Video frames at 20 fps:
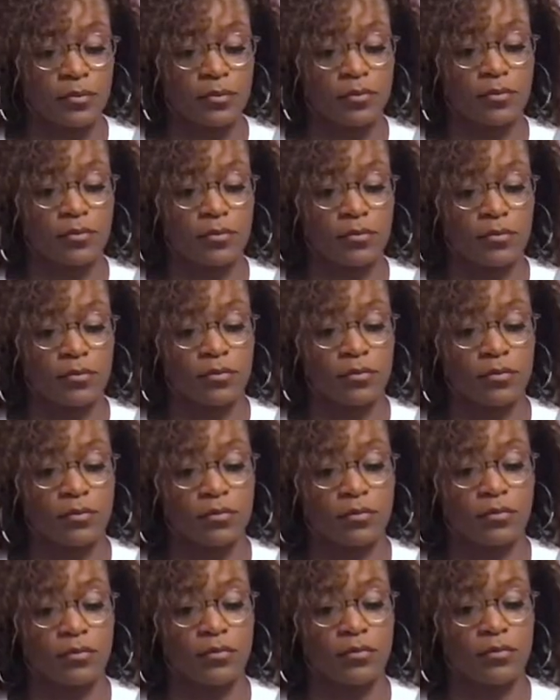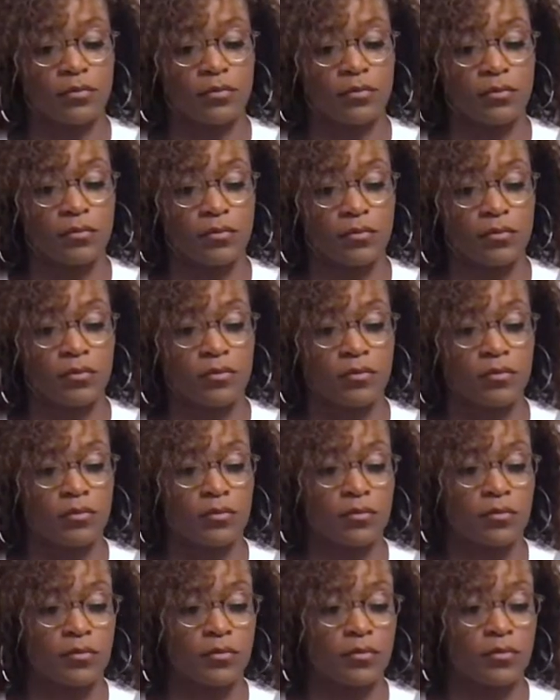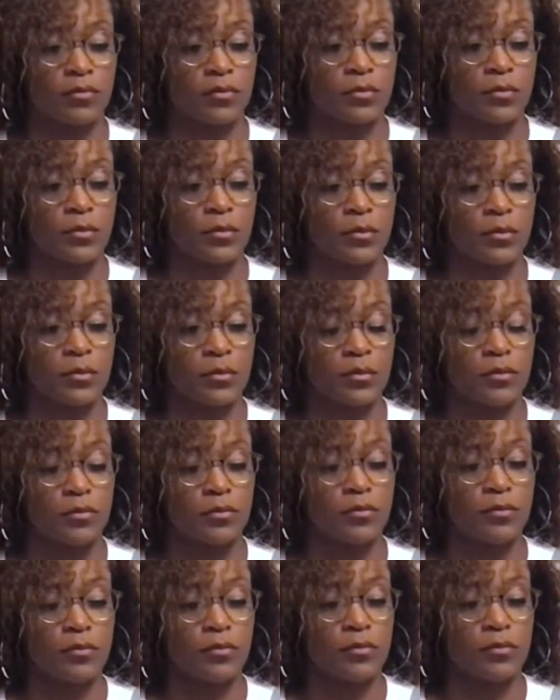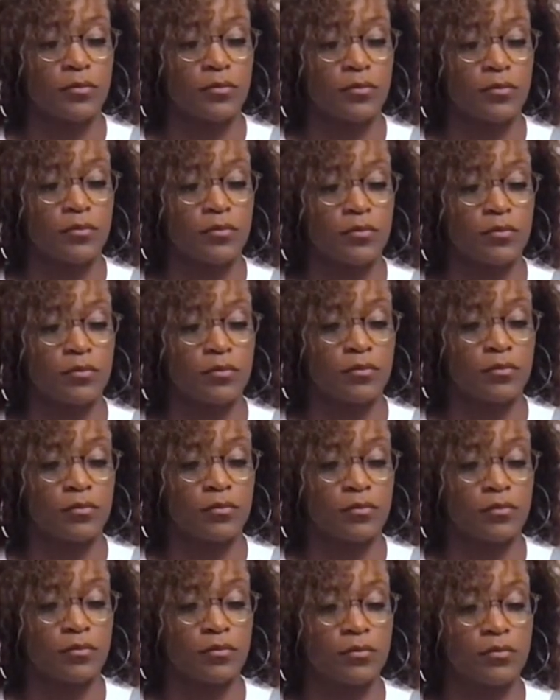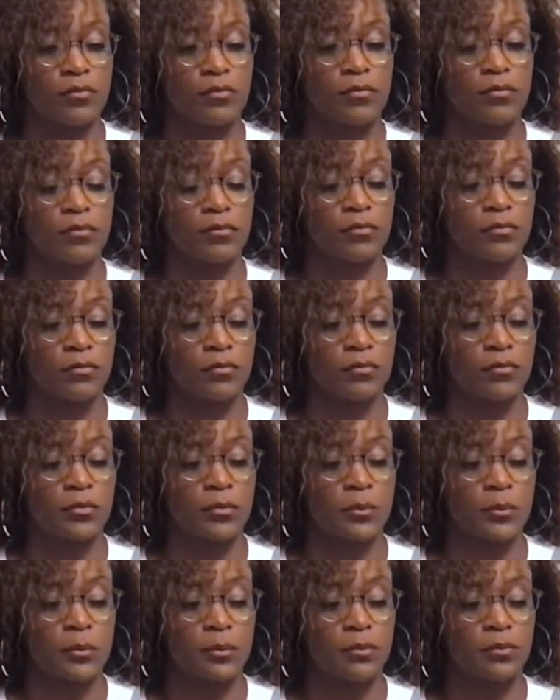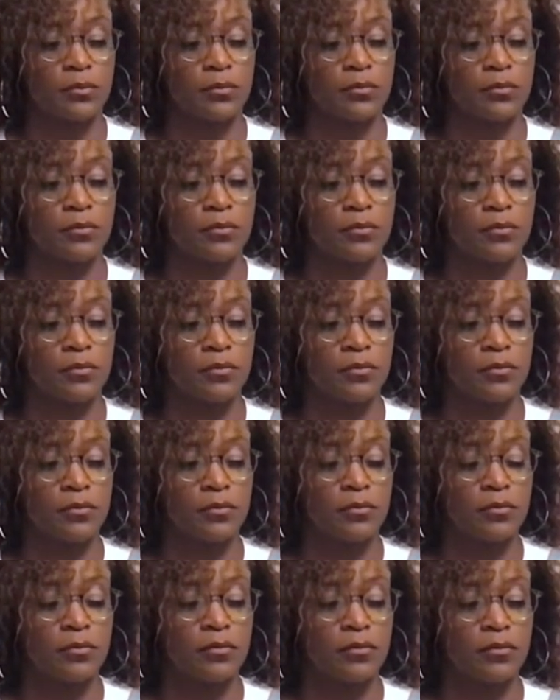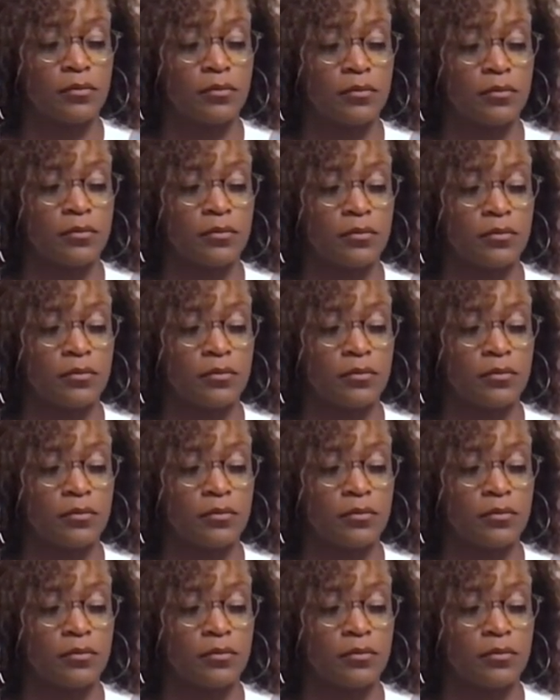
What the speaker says: (not speaking)